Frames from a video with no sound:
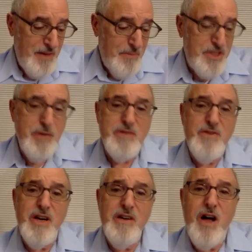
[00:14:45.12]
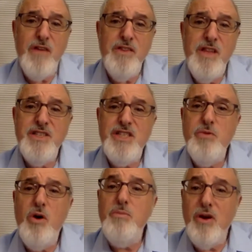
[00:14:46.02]
But she was very involved in that. And she
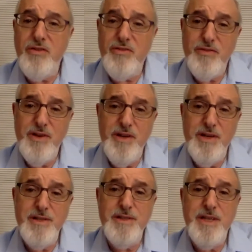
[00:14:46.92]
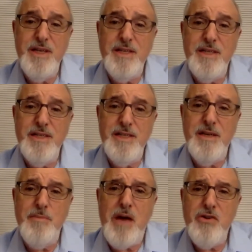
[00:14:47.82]
wrote books uh, uh,
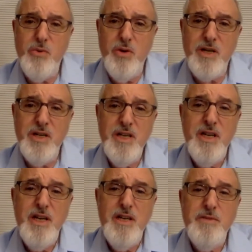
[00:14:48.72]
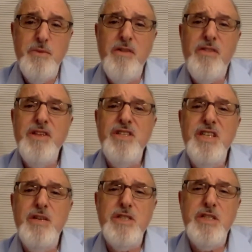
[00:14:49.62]
about her work. One of the things she
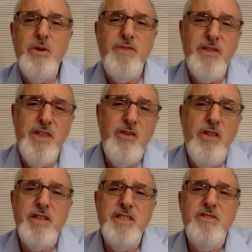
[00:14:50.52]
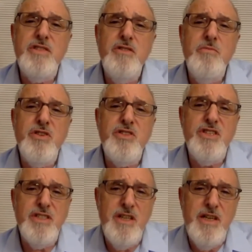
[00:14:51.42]
did was she worked for a thing called the Consumer,
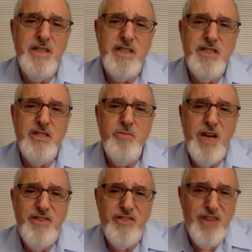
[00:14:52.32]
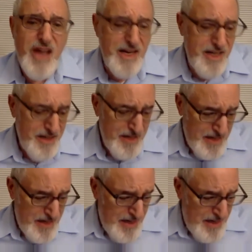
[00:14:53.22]
uh, Consumer Aid Society,
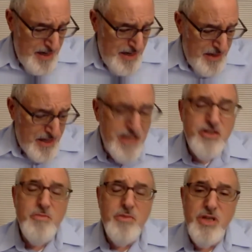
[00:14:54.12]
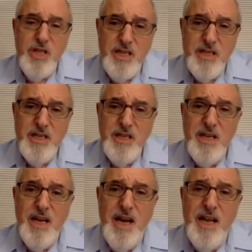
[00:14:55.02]
the Consumer League.
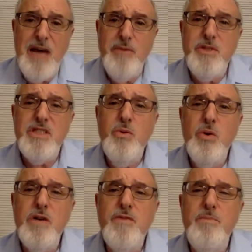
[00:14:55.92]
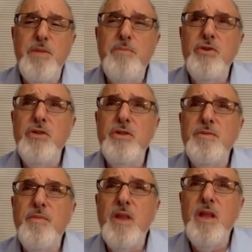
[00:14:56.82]
And that was to work for people
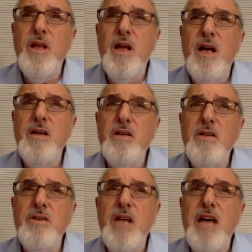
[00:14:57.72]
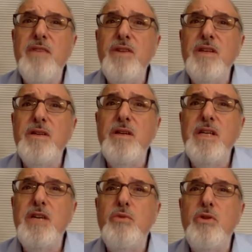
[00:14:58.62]
to have
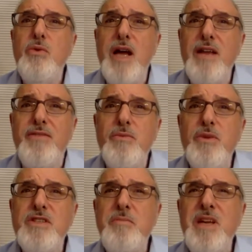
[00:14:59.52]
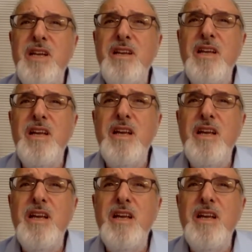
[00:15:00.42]
equal rights. What does it mean?